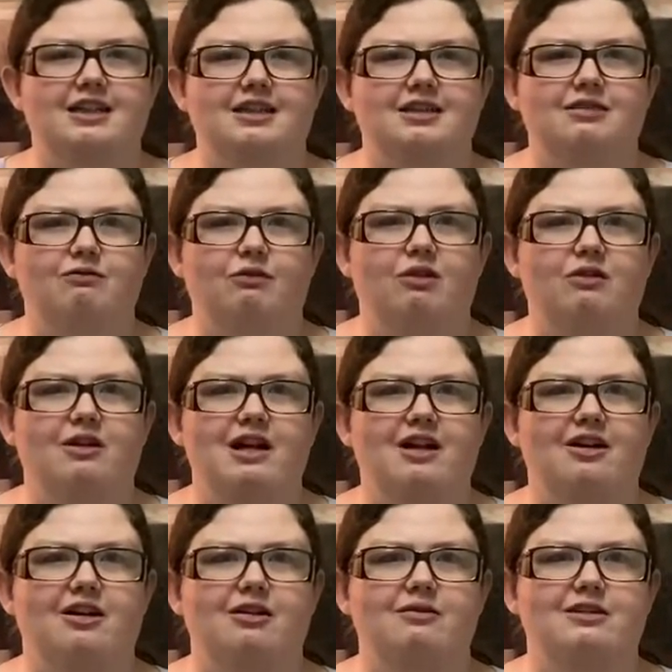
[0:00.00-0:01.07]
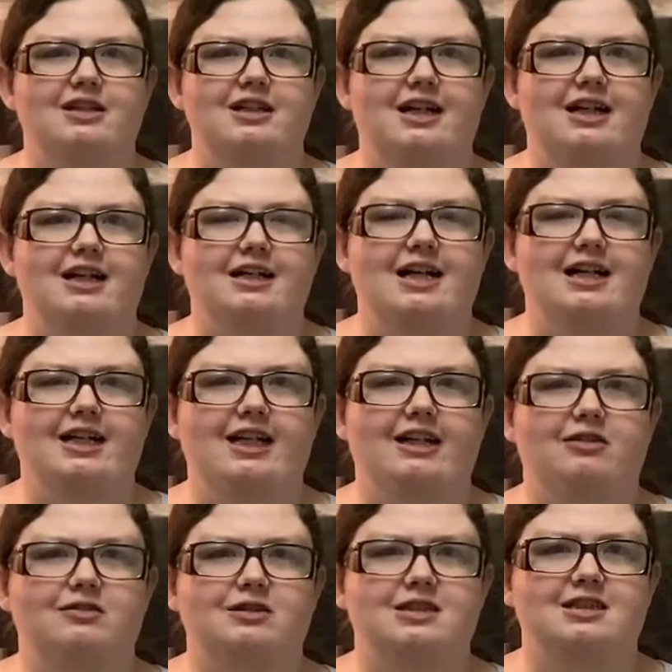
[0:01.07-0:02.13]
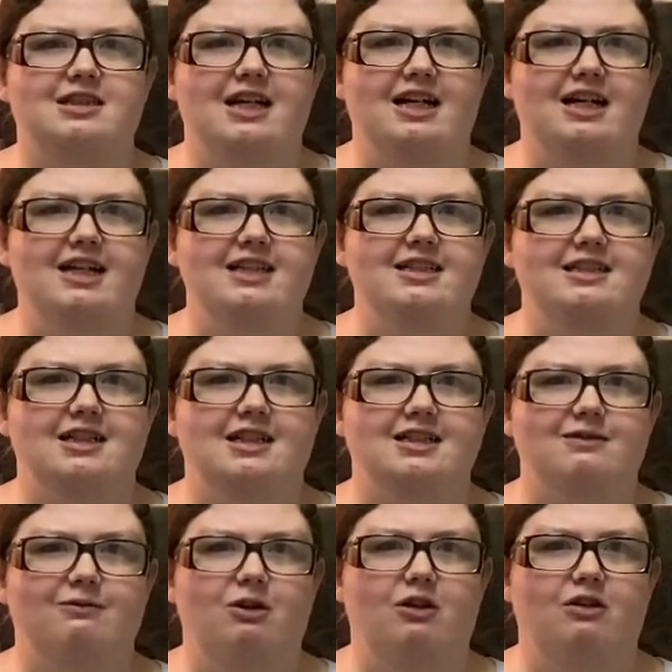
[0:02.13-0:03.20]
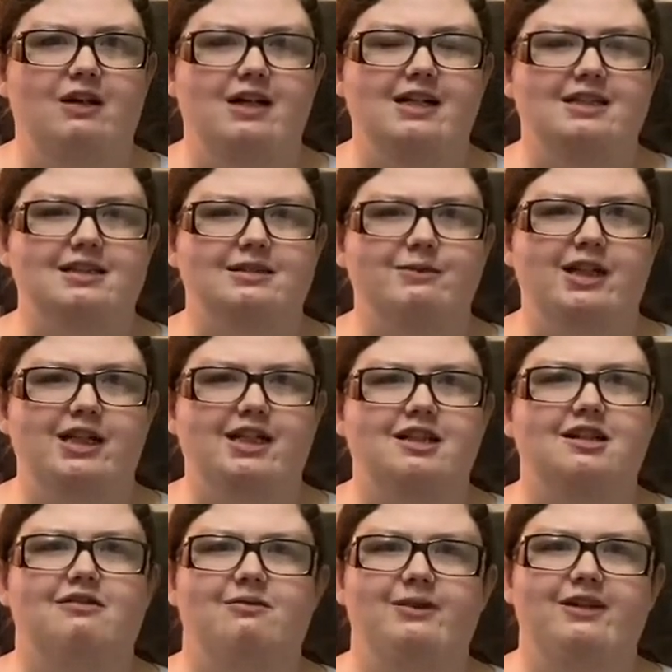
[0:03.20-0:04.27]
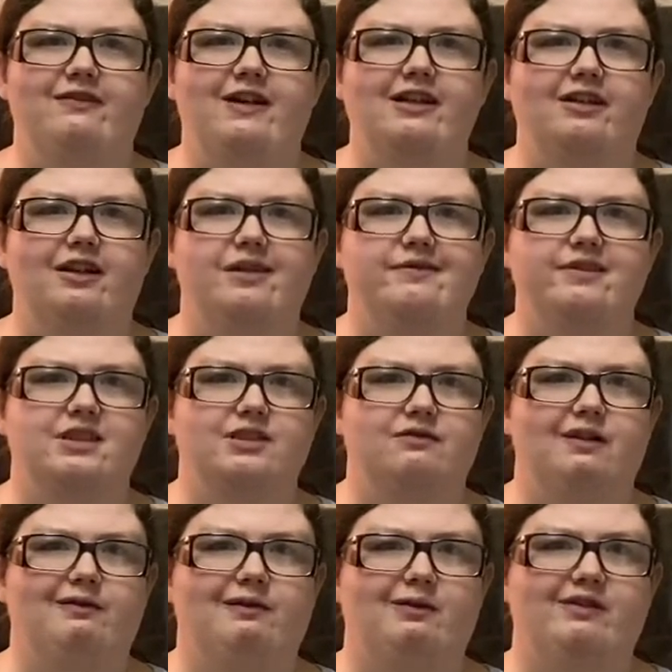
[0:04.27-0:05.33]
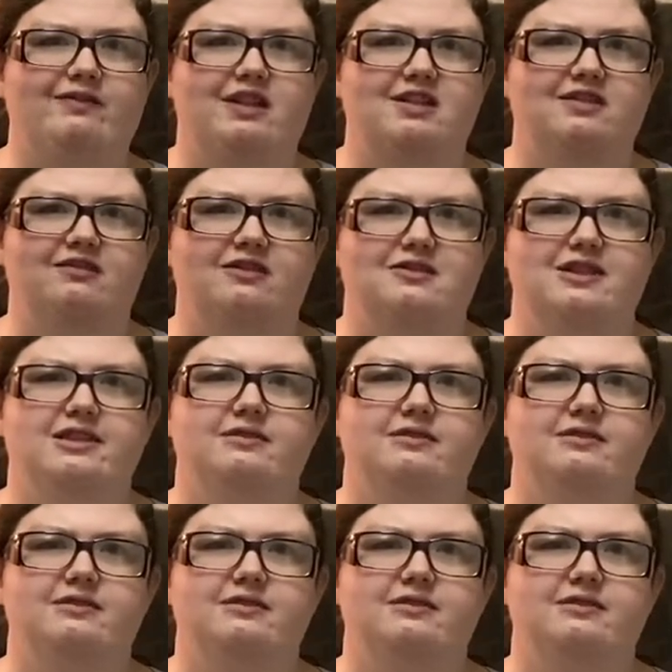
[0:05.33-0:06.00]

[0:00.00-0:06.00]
will help get any off the sides as well as make it easier for me to find lumps when I run my fingers through it.